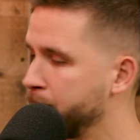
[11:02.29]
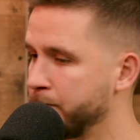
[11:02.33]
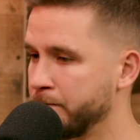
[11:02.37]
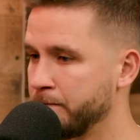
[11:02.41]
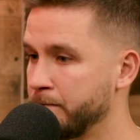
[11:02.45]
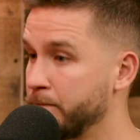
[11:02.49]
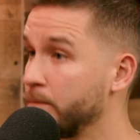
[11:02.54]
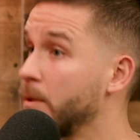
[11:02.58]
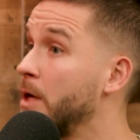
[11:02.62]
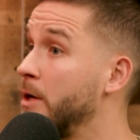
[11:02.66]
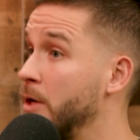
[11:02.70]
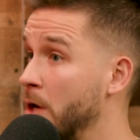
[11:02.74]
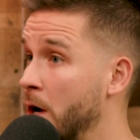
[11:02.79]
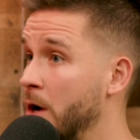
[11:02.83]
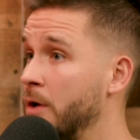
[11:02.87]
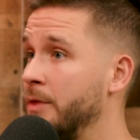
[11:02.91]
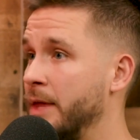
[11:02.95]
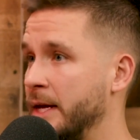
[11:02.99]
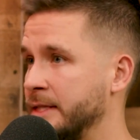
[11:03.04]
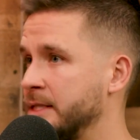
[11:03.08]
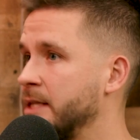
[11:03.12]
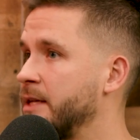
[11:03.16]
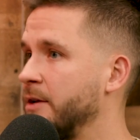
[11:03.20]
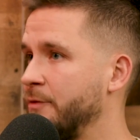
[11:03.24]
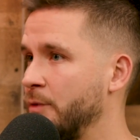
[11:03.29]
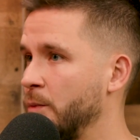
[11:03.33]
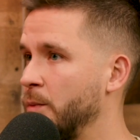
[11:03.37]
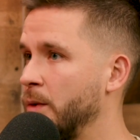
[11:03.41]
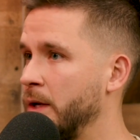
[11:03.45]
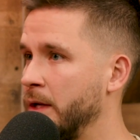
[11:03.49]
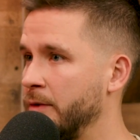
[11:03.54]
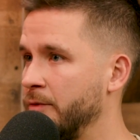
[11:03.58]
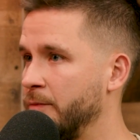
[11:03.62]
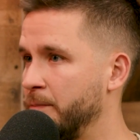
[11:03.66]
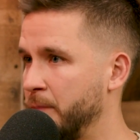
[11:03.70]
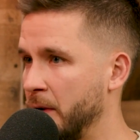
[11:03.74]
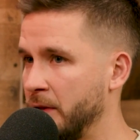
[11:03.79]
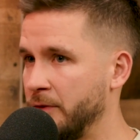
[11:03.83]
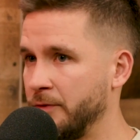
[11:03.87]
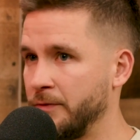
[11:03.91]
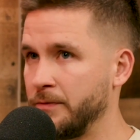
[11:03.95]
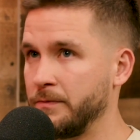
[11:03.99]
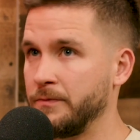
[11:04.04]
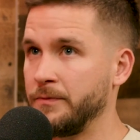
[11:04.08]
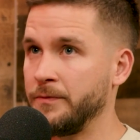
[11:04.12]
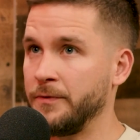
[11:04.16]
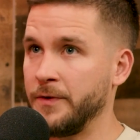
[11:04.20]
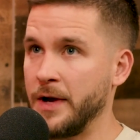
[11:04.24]
No, that's a different one. Breath of
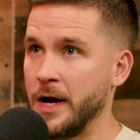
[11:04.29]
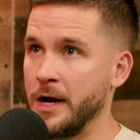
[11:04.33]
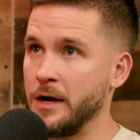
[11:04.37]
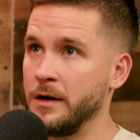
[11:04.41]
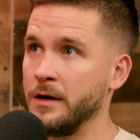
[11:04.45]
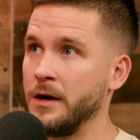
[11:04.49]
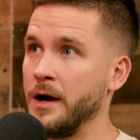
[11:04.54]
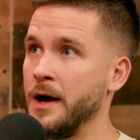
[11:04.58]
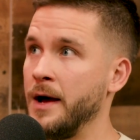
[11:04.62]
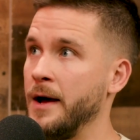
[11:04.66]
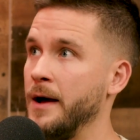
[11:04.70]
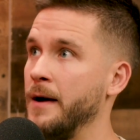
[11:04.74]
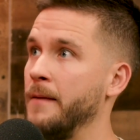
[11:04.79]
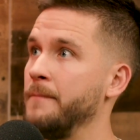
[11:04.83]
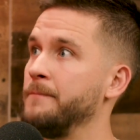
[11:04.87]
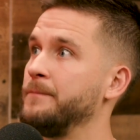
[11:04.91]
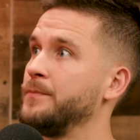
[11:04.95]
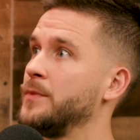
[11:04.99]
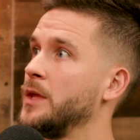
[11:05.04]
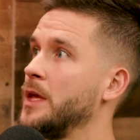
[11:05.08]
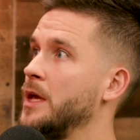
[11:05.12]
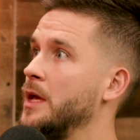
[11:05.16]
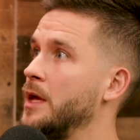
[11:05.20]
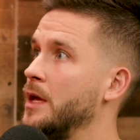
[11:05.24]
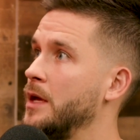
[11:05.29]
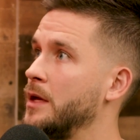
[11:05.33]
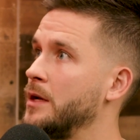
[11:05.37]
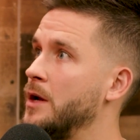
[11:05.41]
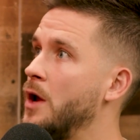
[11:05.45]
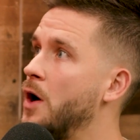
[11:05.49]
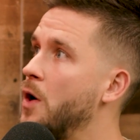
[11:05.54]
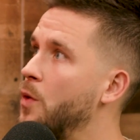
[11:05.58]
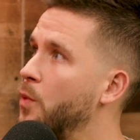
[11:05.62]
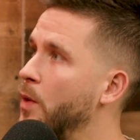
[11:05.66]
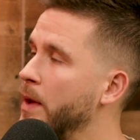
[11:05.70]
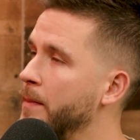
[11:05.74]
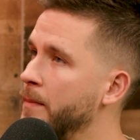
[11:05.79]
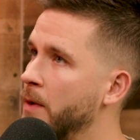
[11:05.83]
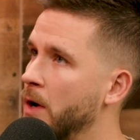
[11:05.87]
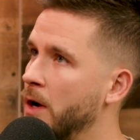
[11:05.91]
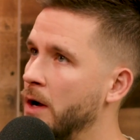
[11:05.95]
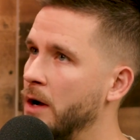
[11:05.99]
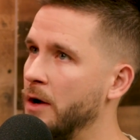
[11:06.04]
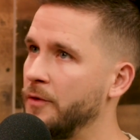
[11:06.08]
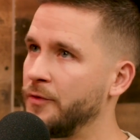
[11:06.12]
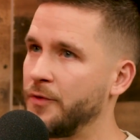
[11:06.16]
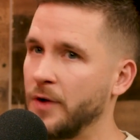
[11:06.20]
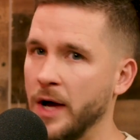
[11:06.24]
fire. No, Wim
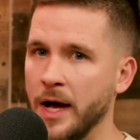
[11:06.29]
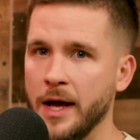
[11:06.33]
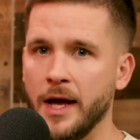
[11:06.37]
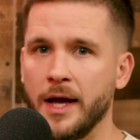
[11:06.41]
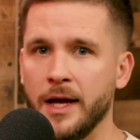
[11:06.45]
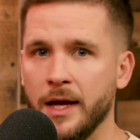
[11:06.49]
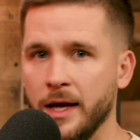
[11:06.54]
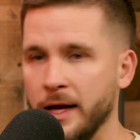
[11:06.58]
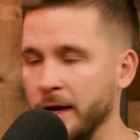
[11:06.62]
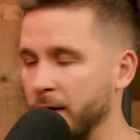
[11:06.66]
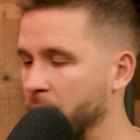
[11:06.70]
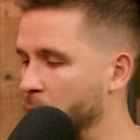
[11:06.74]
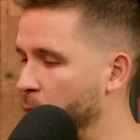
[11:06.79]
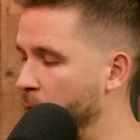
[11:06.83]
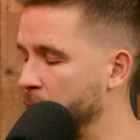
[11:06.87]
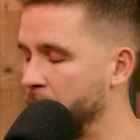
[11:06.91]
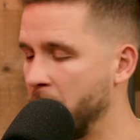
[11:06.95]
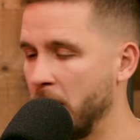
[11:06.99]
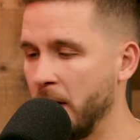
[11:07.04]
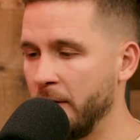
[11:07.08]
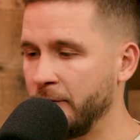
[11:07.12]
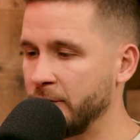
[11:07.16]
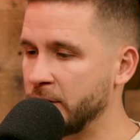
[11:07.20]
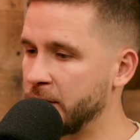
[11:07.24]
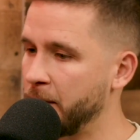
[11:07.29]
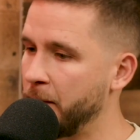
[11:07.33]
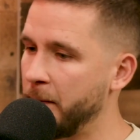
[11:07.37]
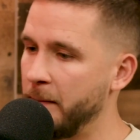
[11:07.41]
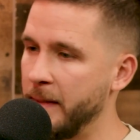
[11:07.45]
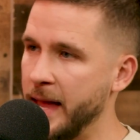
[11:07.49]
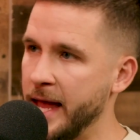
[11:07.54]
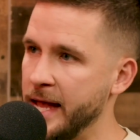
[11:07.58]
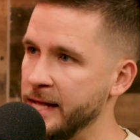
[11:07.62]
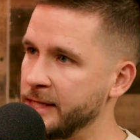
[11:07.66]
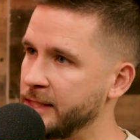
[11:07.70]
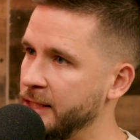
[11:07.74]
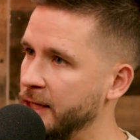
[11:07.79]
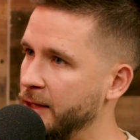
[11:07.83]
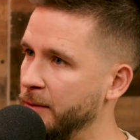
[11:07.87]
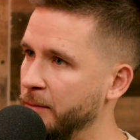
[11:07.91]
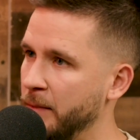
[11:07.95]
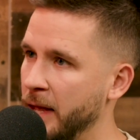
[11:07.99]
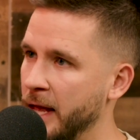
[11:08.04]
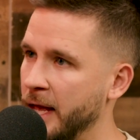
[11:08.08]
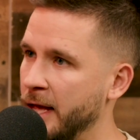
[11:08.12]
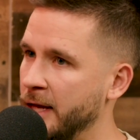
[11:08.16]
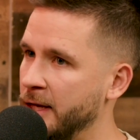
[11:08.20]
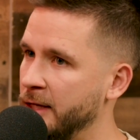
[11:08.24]
Hof. Wim Hof is amazing,
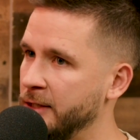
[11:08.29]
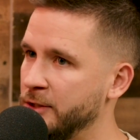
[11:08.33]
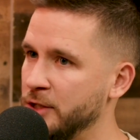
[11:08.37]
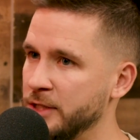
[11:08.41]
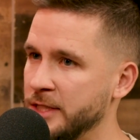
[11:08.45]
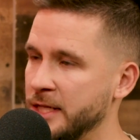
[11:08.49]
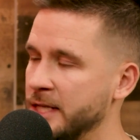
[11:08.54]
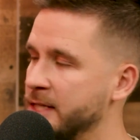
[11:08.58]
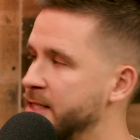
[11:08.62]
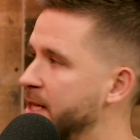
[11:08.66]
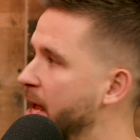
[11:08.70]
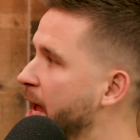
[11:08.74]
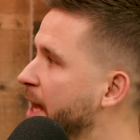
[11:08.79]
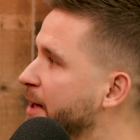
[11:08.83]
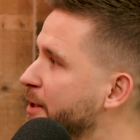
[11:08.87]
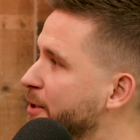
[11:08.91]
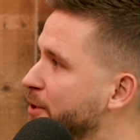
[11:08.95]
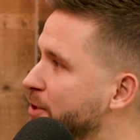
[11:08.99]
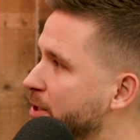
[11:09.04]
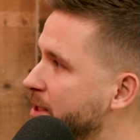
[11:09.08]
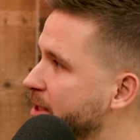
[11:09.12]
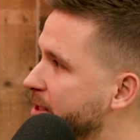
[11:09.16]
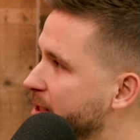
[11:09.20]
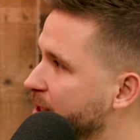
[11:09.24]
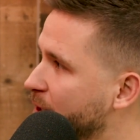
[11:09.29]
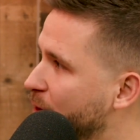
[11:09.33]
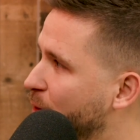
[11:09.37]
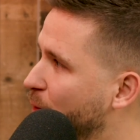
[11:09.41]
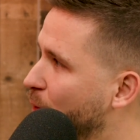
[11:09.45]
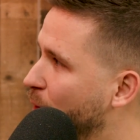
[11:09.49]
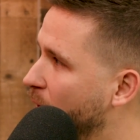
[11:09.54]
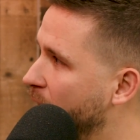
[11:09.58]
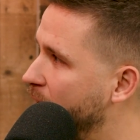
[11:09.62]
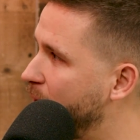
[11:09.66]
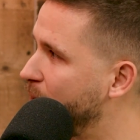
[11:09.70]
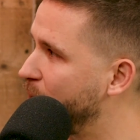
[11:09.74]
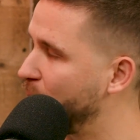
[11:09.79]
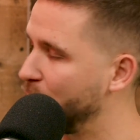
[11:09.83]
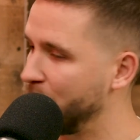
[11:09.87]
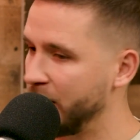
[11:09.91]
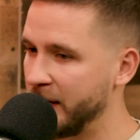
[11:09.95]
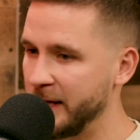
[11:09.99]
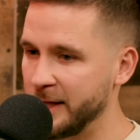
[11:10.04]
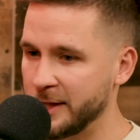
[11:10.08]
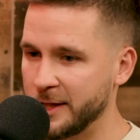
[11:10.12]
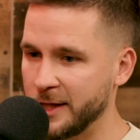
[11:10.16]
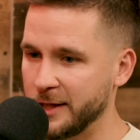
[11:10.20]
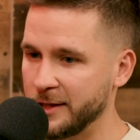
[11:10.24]
man. Just his energy is incredible.
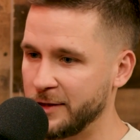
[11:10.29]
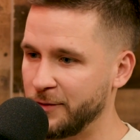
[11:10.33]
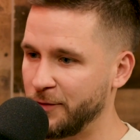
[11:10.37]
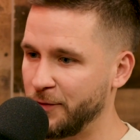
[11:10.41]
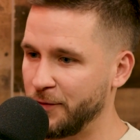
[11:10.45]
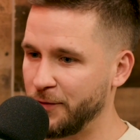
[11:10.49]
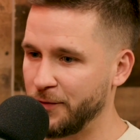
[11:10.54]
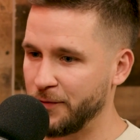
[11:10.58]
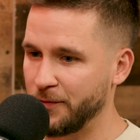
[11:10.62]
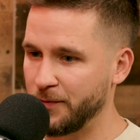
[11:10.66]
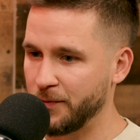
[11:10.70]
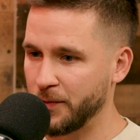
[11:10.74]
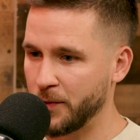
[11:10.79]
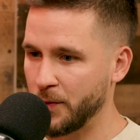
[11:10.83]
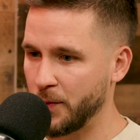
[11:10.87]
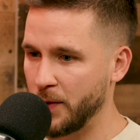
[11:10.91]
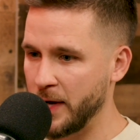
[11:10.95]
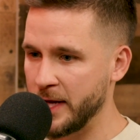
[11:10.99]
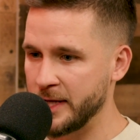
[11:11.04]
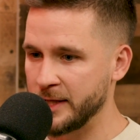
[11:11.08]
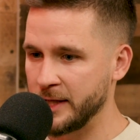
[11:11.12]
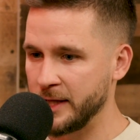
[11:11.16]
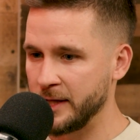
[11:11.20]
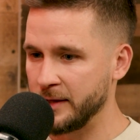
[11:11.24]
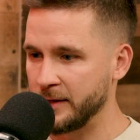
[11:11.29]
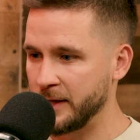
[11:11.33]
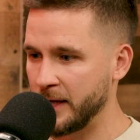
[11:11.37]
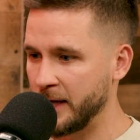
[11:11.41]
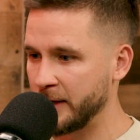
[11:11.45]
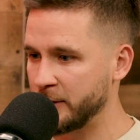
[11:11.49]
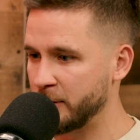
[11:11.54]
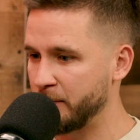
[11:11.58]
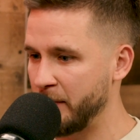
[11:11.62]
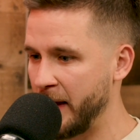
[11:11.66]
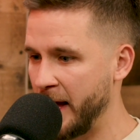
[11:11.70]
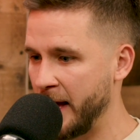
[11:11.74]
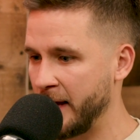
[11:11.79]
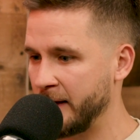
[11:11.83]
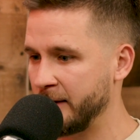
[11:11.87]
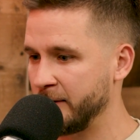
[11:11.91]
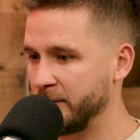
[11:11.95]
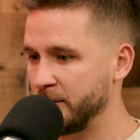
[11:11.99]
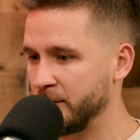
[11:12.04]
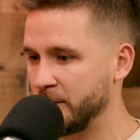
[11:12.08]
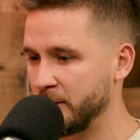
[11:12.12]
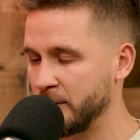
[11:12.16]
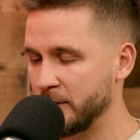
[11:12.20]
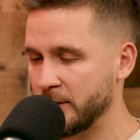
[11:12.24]
He's this crazy Dutch man
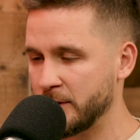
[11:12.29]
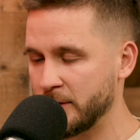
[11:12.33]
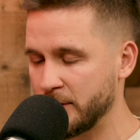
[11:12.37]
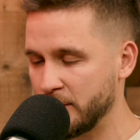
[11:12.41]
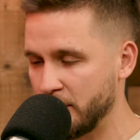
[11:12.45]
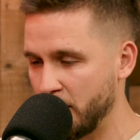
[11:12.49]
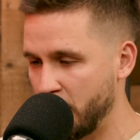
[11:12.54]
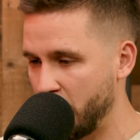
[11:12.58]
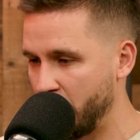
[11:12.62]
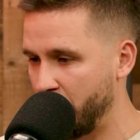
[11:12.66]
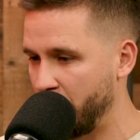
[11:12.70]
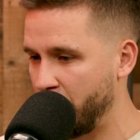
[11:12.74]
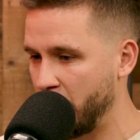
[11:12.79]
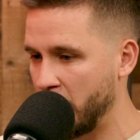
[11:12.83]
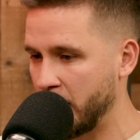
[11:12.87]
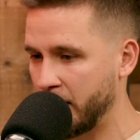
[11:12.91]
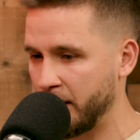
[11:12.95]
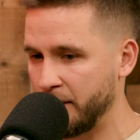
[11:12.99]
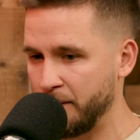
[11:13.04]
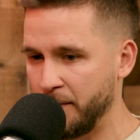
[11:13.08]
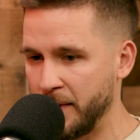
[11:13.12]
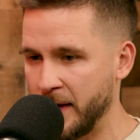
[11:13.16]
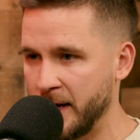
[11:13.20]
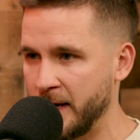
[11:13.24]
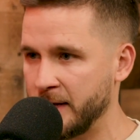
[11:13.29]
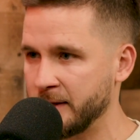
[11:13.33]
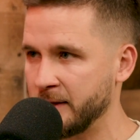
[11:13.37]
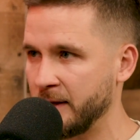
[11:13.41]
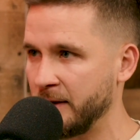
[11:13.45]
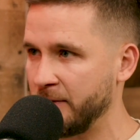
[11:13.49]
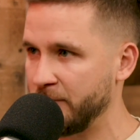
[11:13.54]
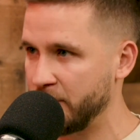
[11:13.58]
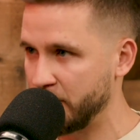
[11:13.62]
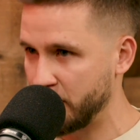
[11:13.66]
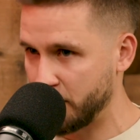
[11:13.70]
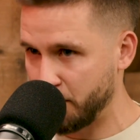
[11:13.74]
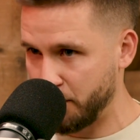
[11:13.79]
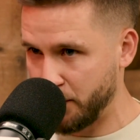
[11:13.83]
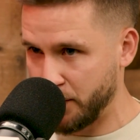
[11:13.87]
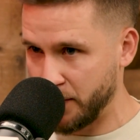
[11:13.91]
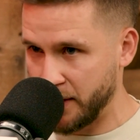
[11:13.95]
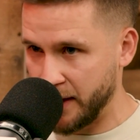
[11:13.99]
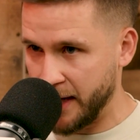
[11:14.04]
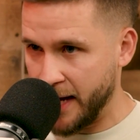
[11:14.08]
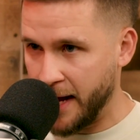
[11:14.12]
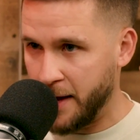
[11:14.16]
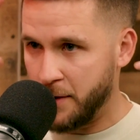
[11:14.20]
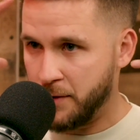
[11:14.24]
who's just so fucking positive and just
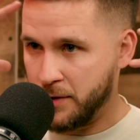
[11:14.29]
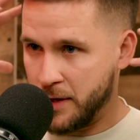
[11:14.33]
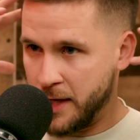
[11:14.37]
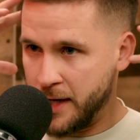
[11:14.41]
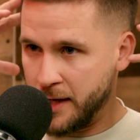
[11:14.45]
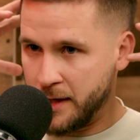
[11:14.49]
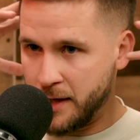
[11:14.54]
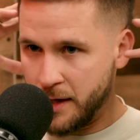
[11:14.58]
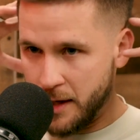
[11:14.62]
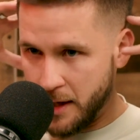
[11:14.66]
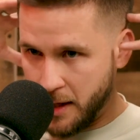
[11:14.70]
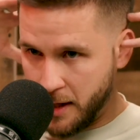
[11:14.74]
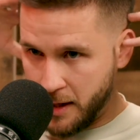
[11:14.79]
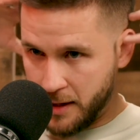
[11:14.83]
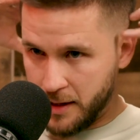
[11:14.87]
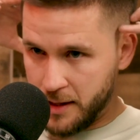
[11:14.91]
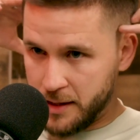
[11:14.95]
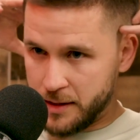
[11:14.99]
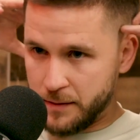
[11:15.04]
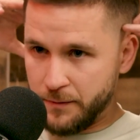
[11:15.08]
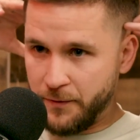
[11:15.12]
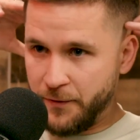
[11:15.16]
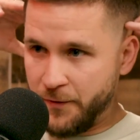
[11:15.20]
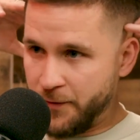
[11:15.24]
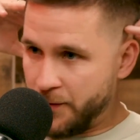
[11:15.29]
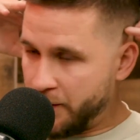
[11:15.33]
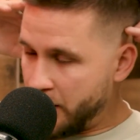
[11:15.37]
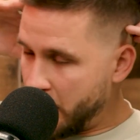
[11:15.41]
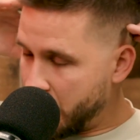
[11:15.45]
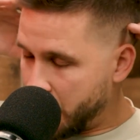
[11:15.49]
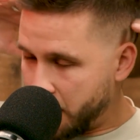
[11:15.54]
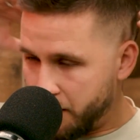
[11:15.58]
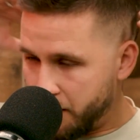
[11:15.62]
putting out like this fucking